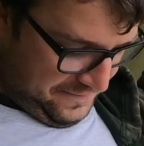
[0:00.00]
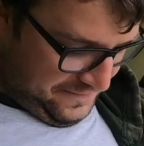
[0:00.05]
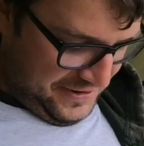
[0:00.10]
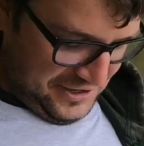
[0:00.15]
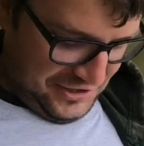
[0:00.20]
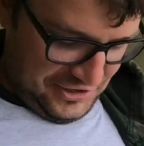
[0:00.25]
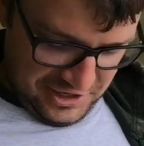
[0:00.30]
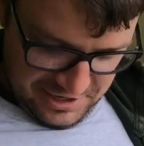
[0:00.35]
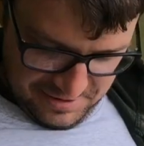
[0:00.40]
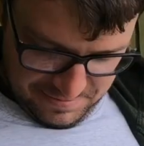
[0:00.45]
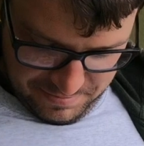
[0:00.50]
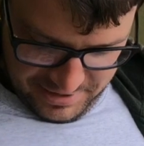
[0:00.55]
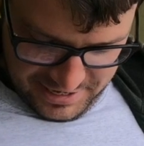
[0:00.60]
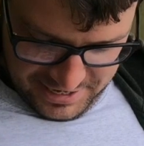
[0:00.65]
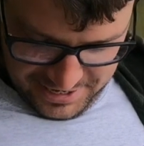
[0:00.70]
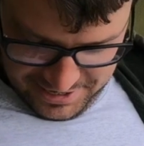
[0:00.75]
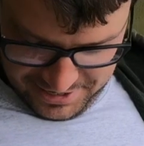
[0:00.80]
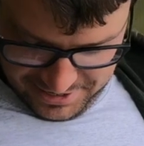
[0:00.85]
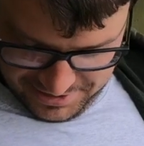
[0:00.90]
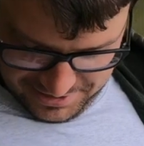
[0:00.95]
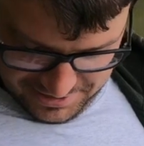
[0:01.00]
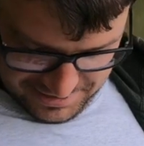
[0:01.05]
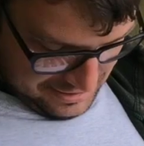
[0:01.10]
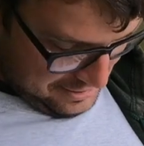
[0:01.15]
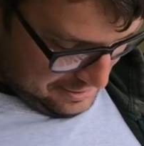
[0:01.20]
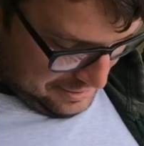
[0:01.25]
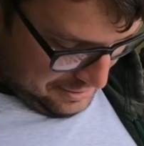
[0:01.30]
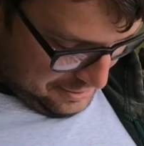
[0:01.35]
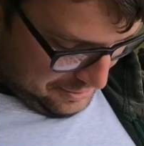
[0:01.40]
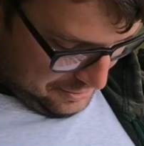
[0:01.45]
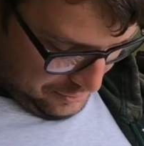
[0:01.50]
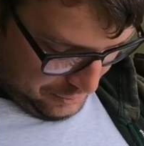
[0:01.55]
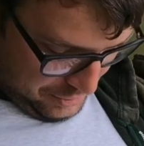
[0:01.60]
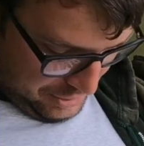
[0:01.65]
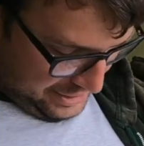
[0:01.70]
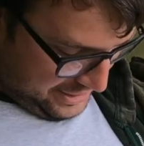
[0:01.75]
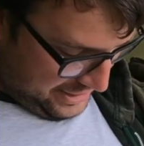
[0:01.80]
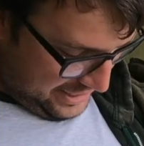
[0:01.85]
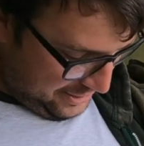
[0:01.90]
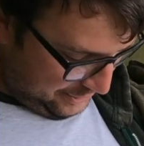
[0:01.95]
Fishing in Beer.
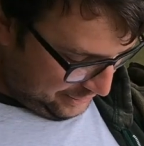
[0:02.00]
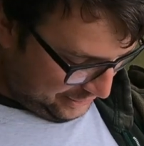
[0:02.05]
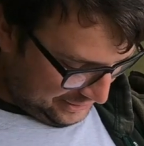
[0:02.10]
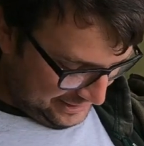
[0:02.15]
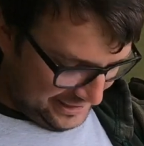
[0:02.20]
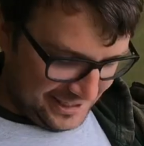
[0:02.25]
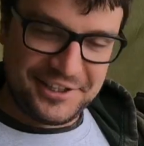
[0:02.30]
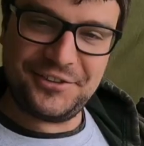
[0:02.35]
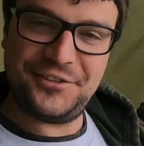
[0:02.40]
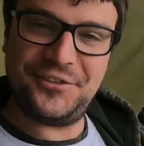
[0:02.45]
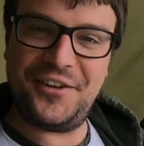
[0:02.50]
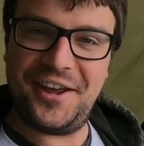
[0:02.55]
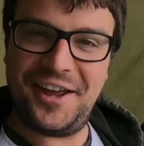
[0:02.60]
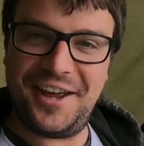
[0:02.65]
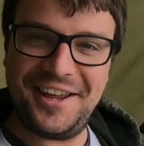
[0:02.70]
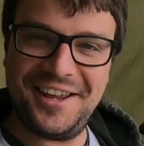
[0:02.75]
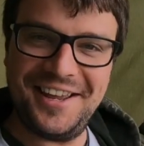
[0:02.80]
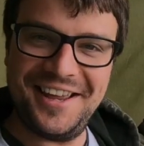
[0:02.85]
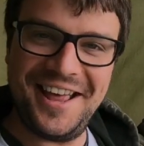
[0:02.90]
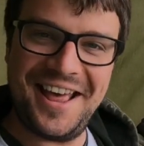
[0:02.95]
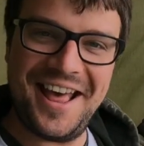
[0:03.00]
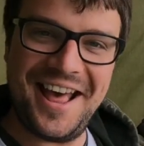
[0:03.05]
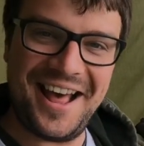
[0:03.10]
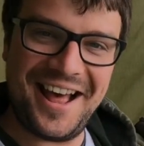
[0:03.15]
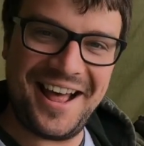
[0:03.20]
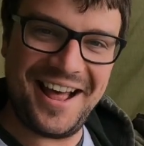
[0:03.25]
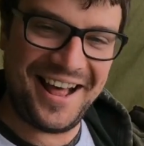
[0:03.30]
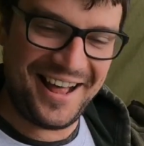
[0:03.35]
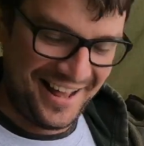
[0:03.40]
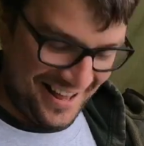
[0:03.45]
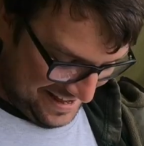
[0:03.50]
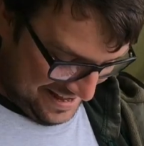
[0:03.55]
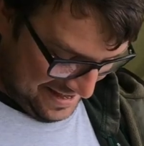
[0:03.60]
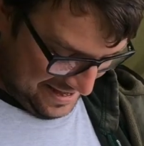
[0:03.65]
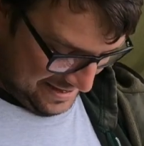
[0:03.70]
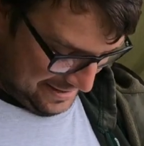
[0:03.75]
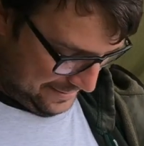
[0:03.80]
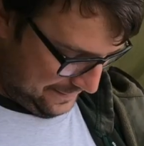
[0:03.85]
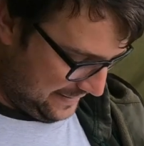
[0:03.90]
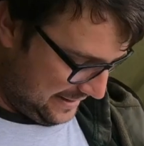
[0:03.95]
What else is there? That
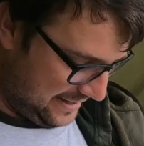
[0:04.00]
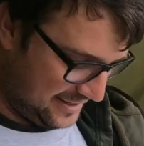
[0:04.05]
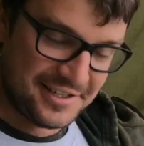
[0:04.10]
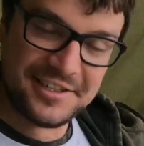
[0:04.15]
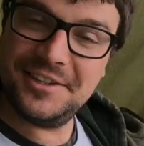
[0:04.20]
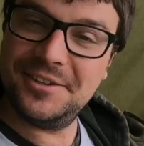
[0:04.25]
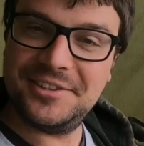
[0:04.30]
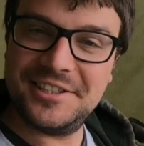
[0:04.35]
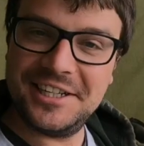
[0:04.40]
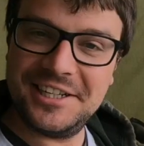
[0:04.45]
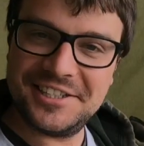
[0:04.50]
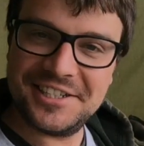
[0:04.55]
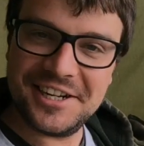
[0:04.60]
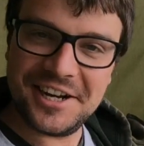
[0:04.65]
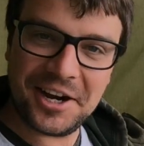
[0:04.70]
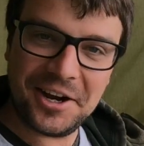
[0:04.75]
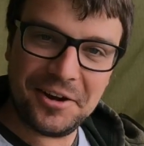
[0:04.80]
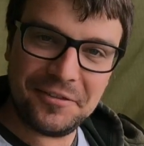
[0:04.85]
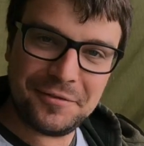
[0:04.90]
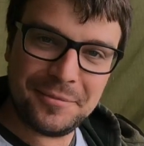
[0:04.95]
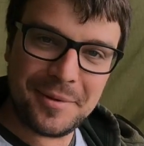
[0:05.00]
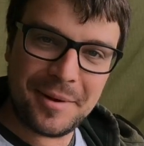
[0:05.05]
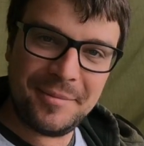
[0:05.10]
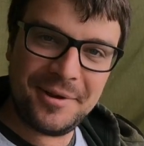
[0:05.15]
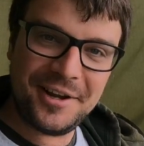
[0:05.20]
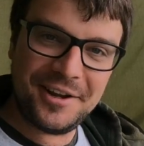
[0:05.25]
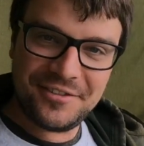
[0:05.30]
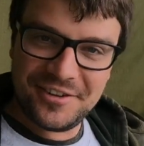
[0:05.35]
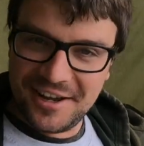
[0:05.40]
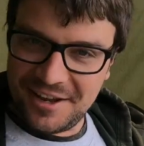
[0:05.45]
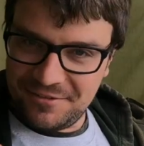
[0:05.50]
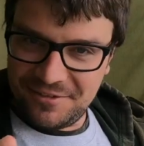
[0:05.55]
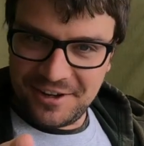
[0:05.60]
was a new t-shirt I got for my birthday,